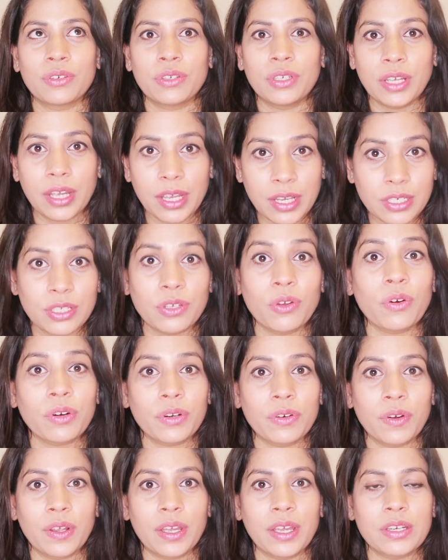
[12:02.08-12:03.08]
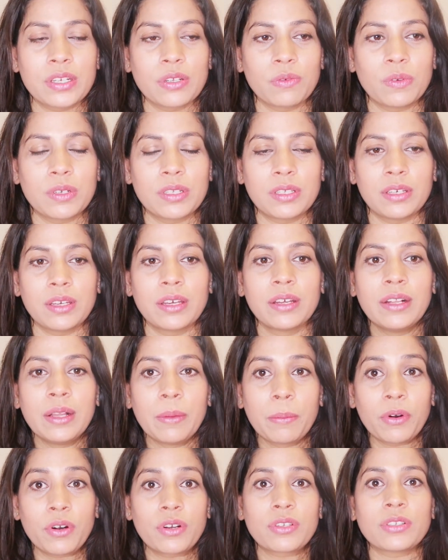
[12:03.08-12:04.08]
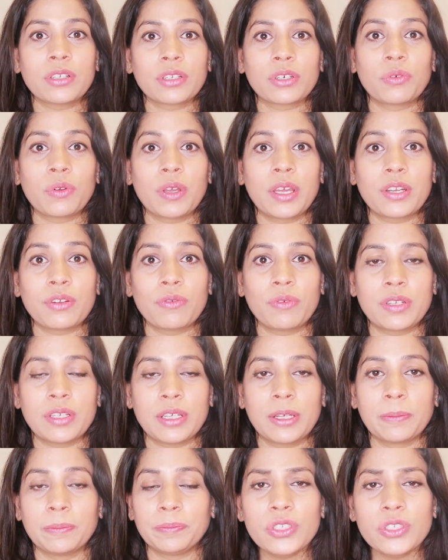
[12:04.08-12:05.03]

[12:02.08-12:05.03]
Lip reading: your creativity, personal creativity.